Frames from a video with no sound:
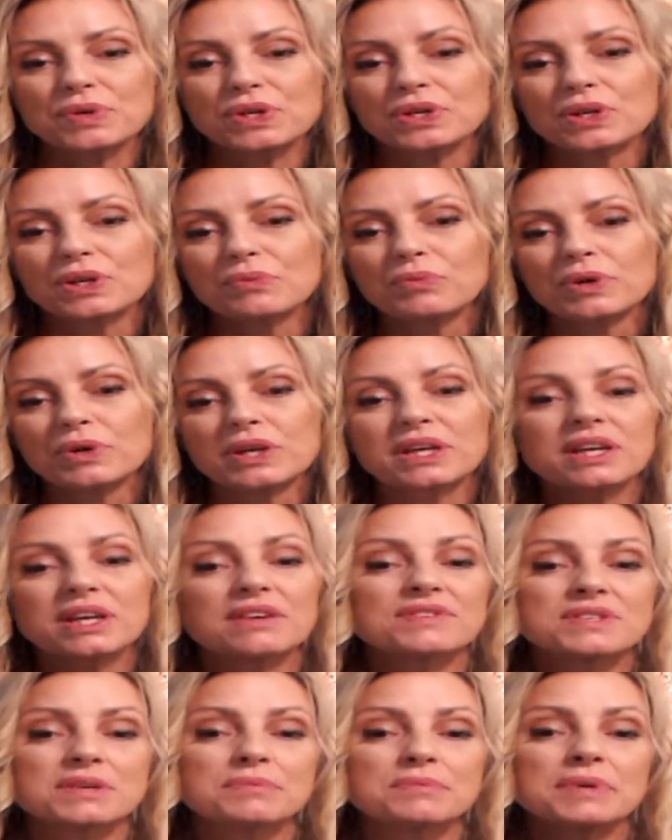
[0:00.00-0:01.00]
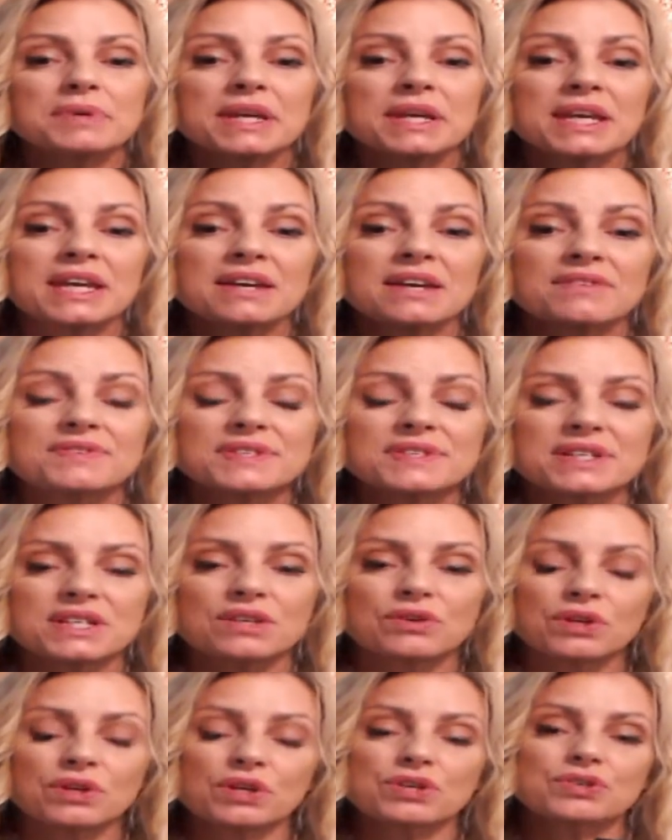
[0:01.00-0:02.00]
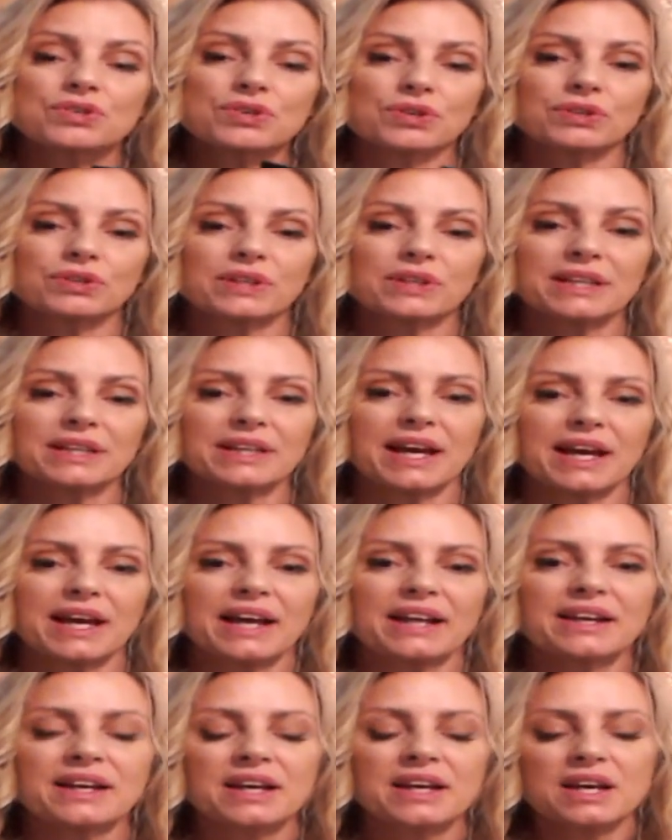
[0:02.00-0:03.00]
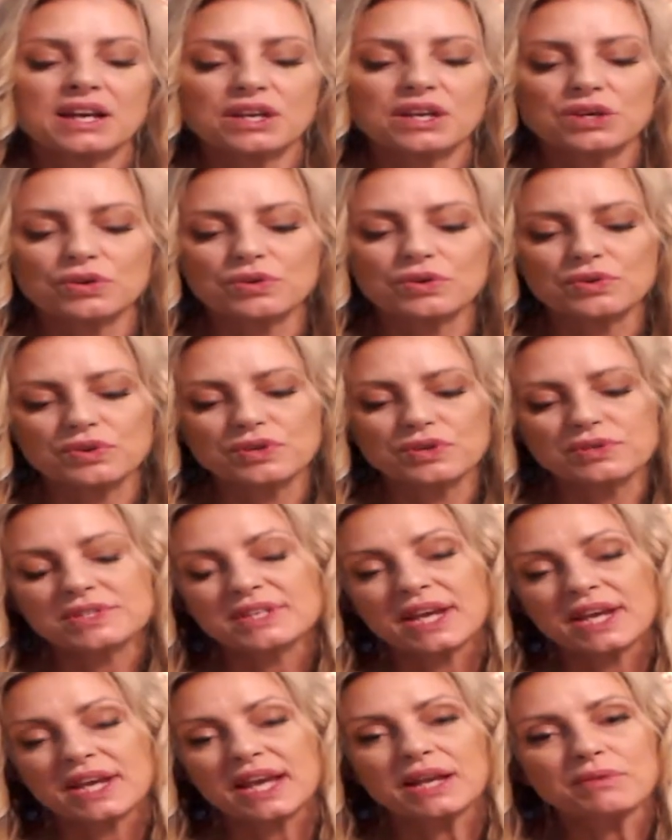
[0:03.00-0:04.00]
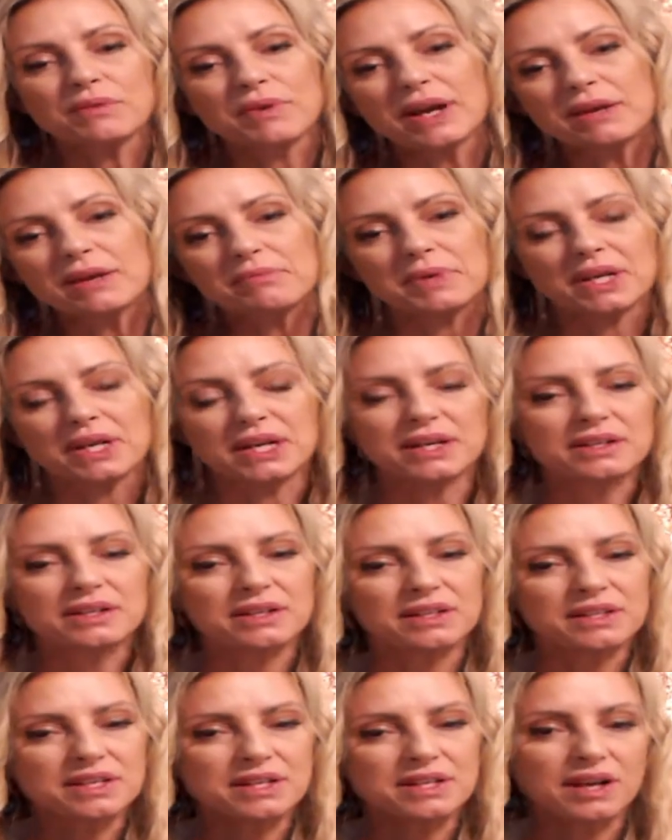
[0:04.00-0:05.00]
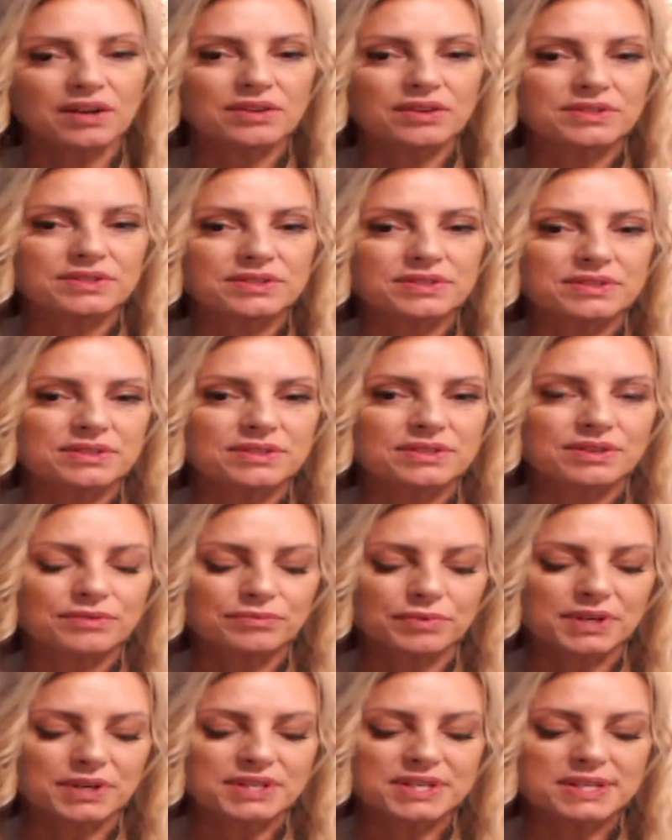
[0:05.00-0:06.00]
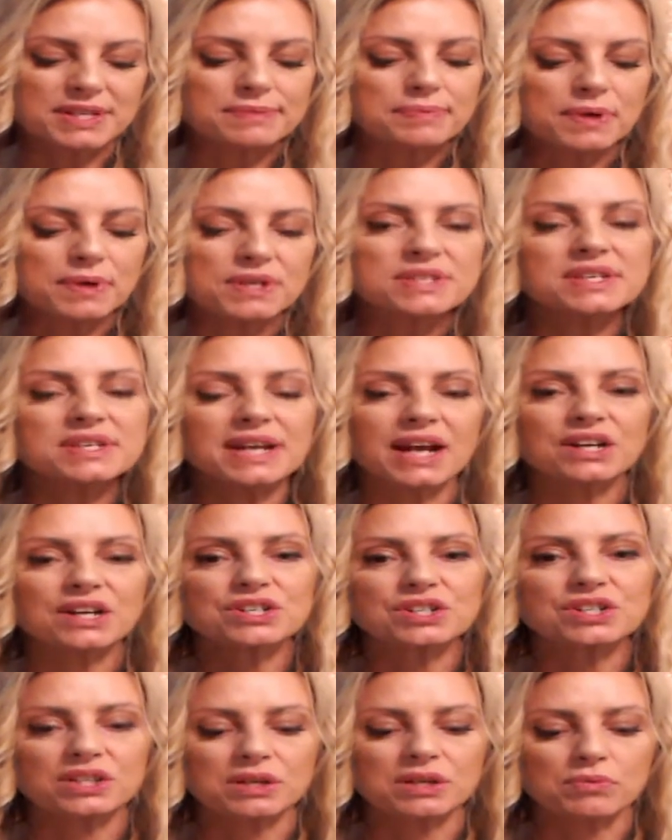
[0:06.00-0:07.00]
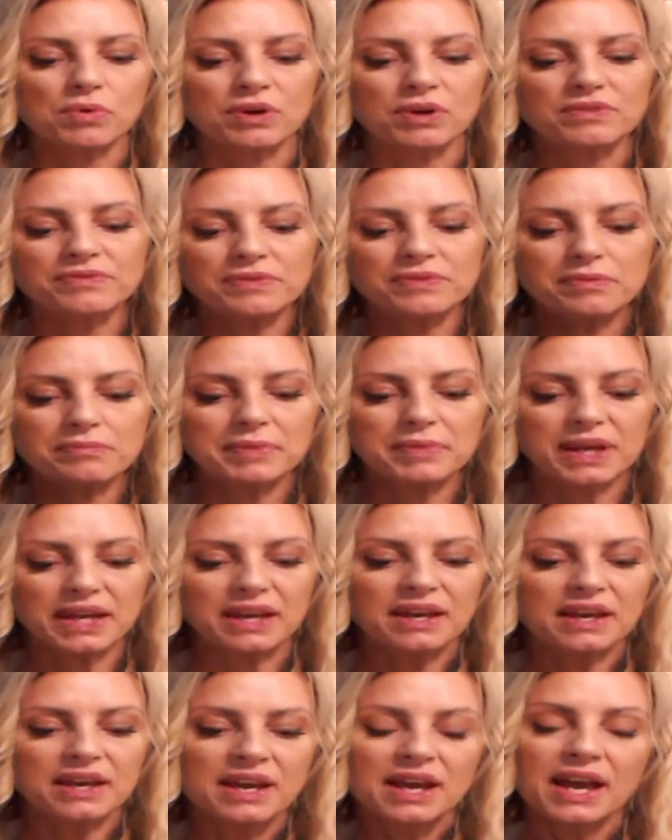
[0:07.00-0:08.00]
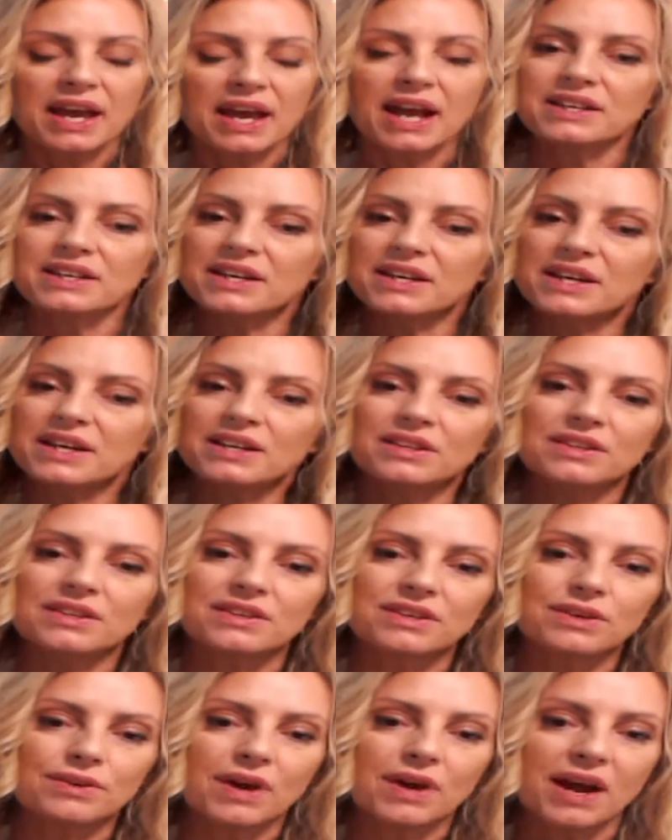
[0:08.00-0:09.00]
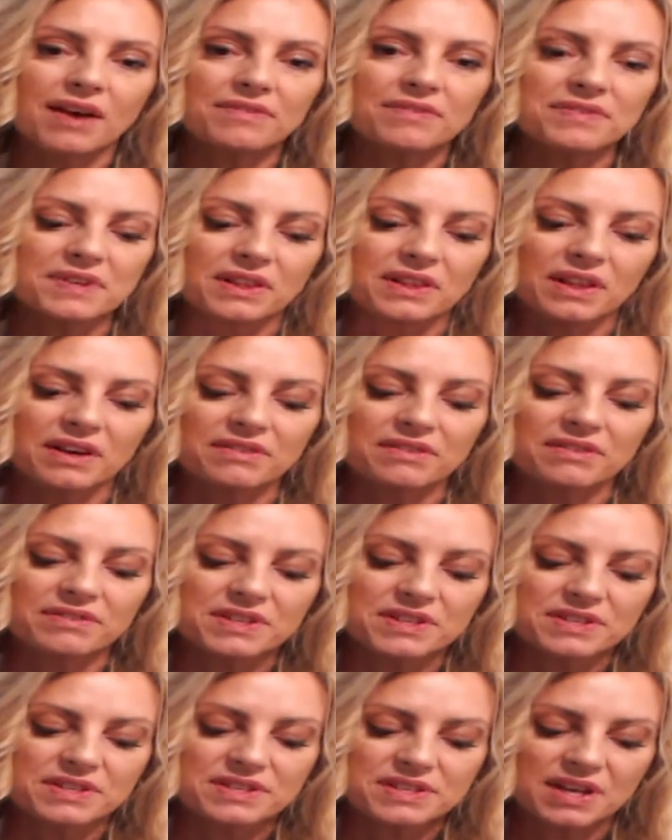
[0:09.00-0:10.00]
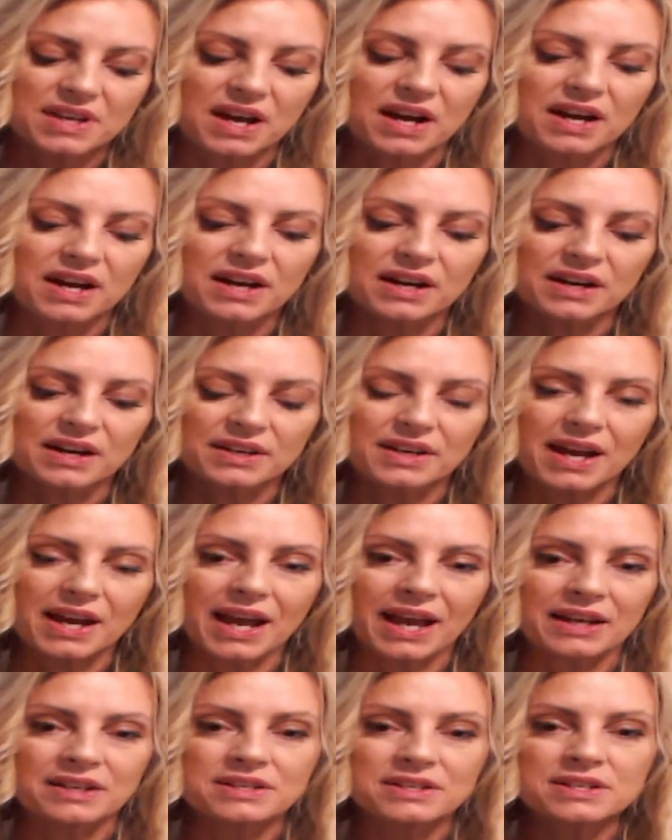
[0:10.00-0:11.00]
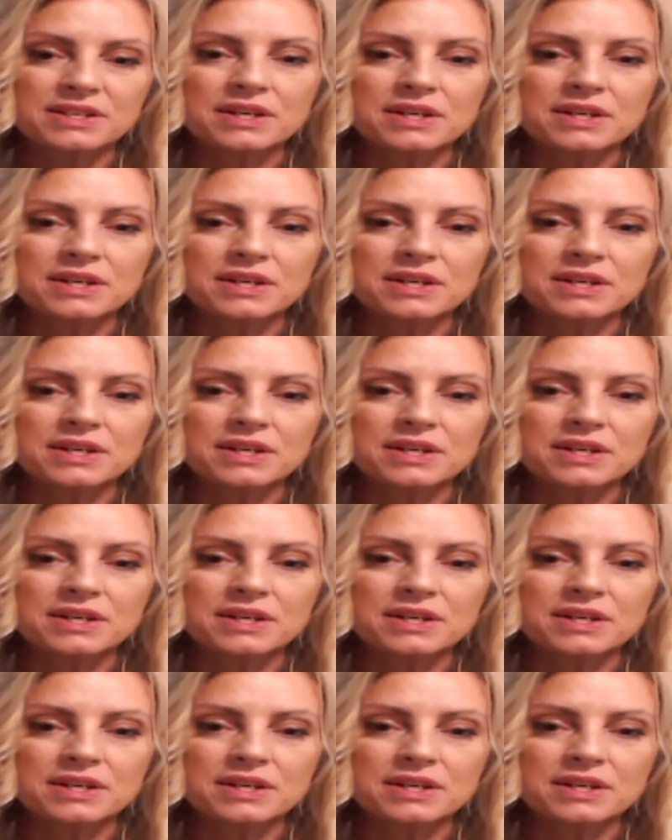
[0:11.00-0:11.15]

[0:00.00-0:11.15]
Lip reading: don't want to give so many gifts, and you're controlling that. You're saying, wait a minute, what does this person actually want from me? And yet you have the Lovers card, and